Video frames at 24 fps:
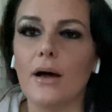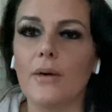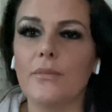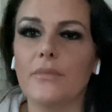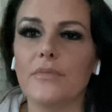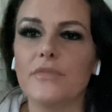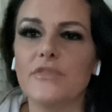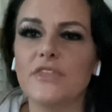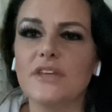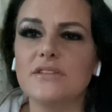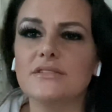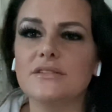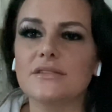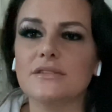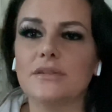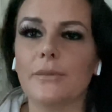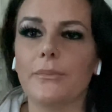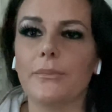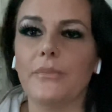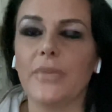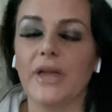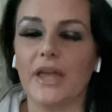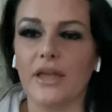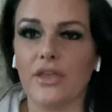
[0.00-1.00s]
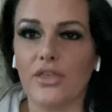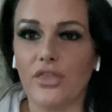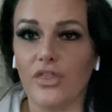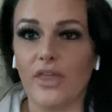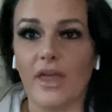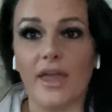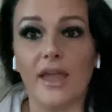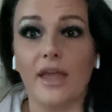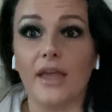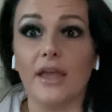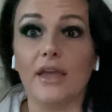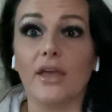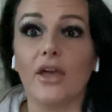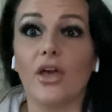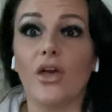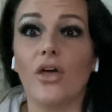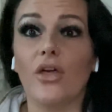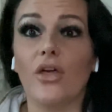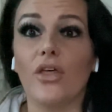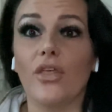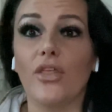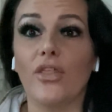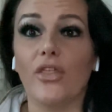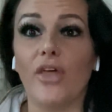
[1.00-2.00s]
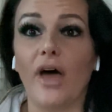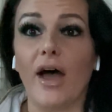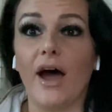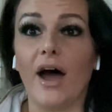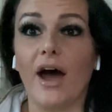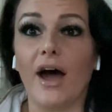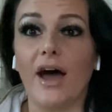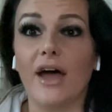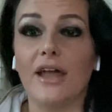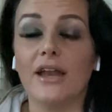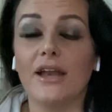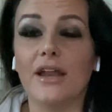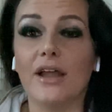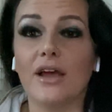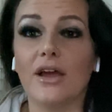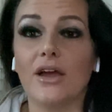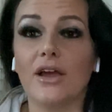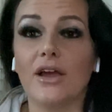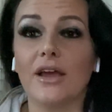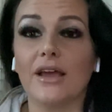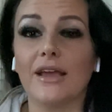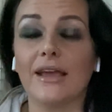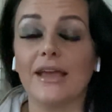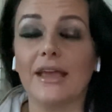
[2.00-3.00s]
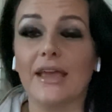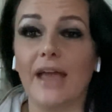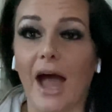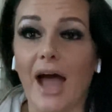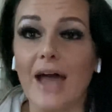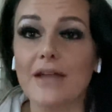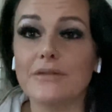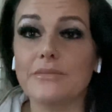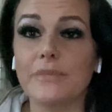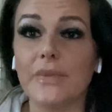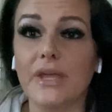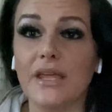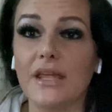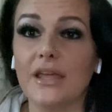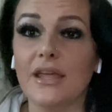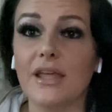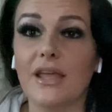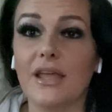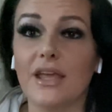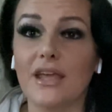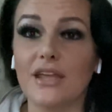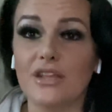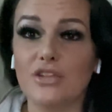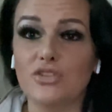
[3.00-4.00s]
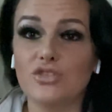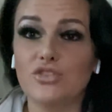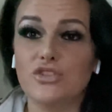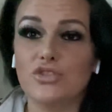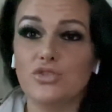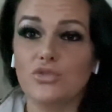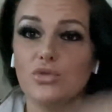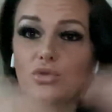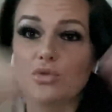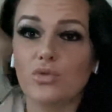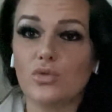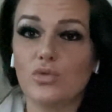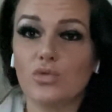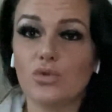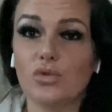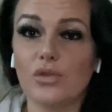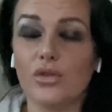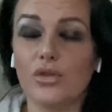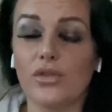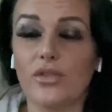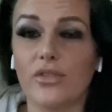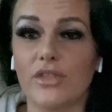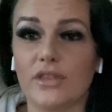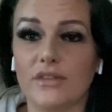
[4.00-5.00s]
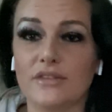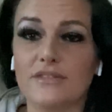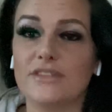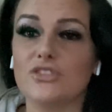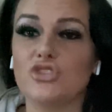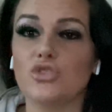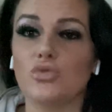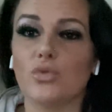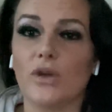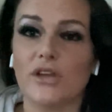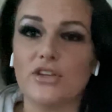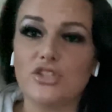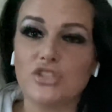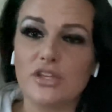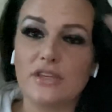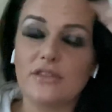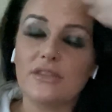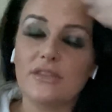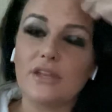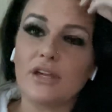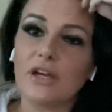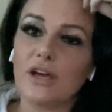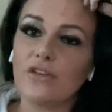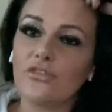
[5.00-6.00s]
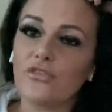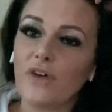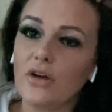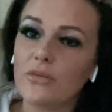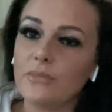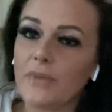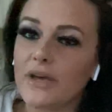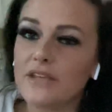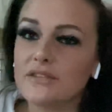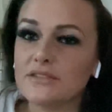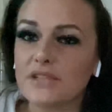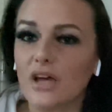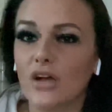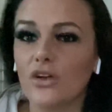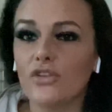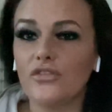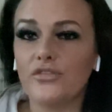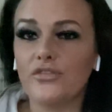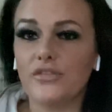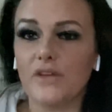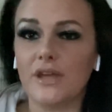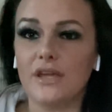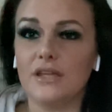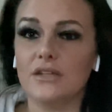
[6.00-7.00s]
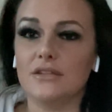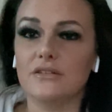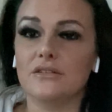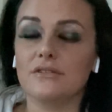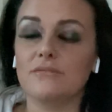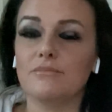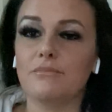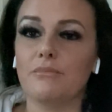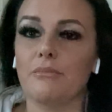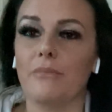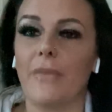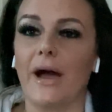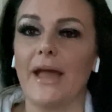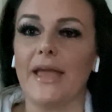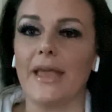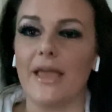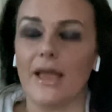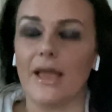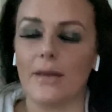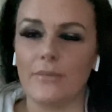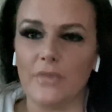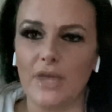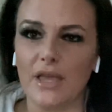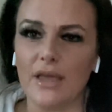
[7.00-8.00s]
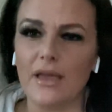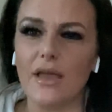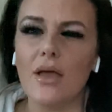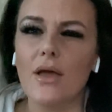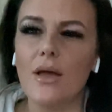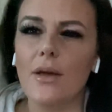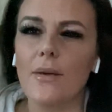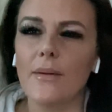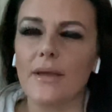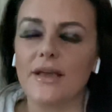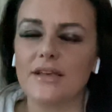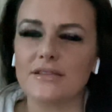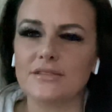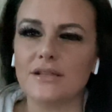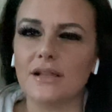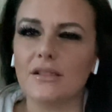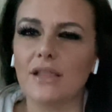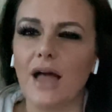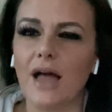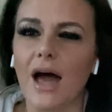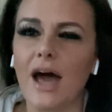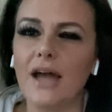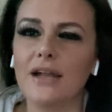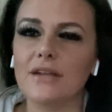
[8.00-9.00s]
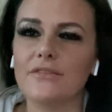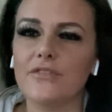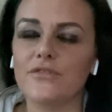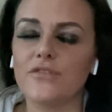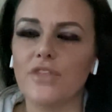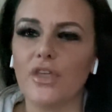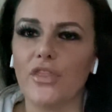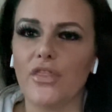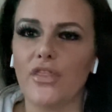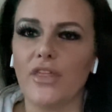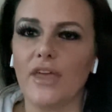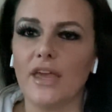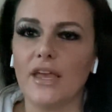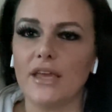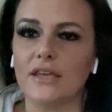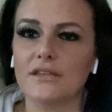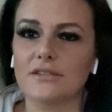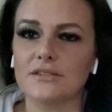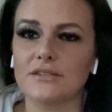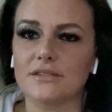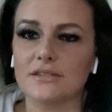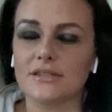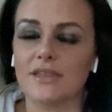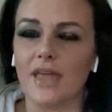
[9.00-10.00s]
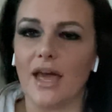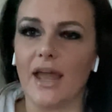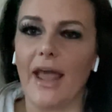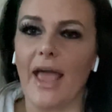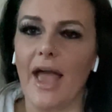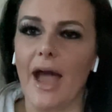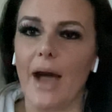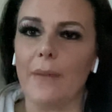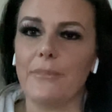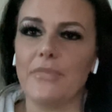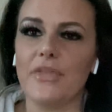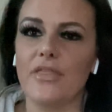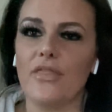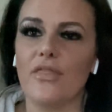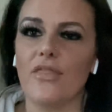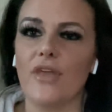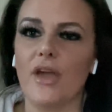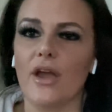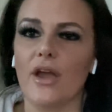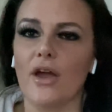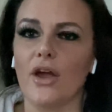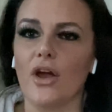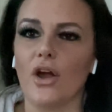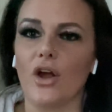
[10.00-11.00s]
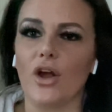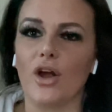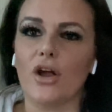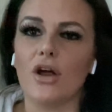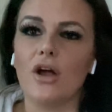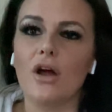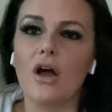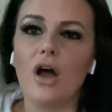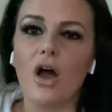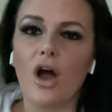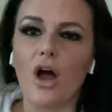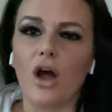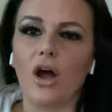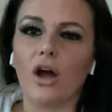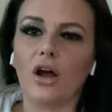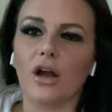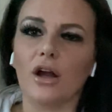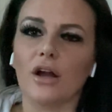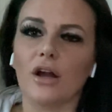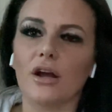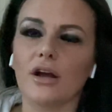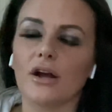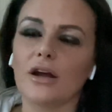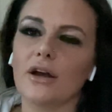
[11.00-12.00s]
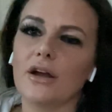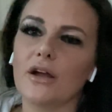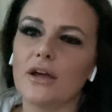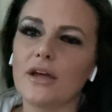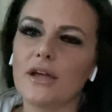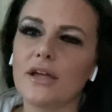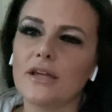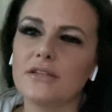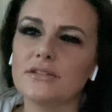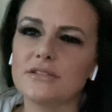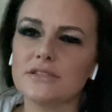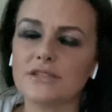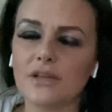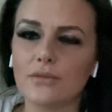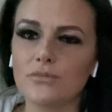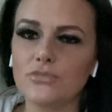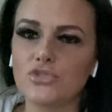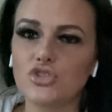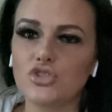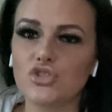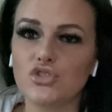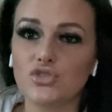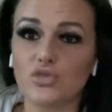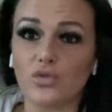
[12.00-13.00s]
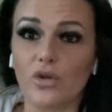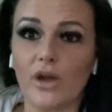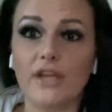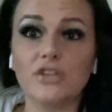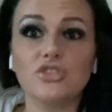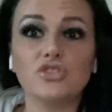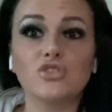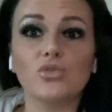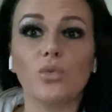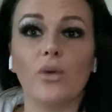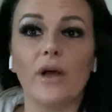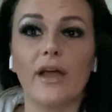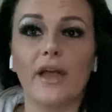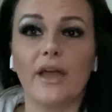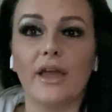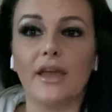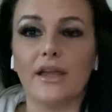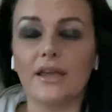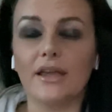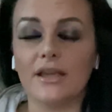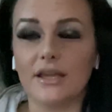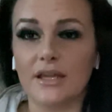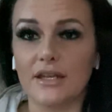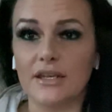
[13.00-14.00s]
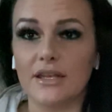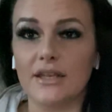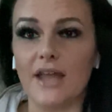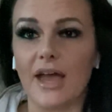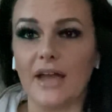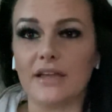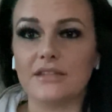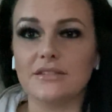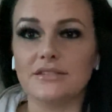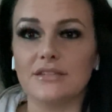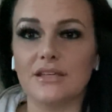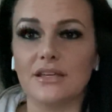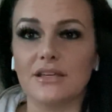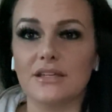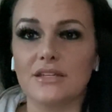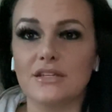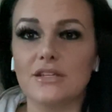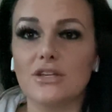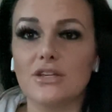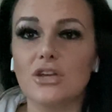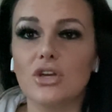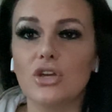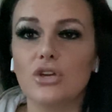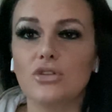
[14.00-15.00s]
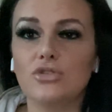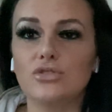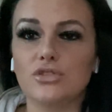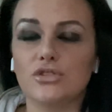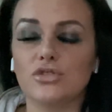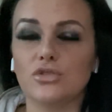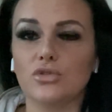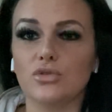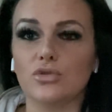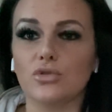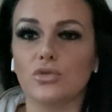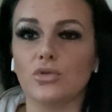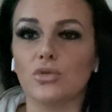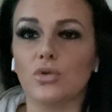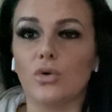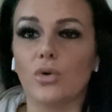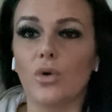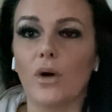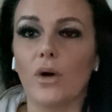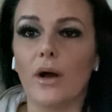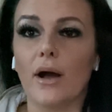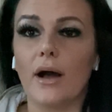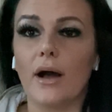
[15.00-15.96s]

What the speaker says: this is a big thing that got me into this situation that I found myself in Miami, because a lot of the things that happen there are in some strange way connected to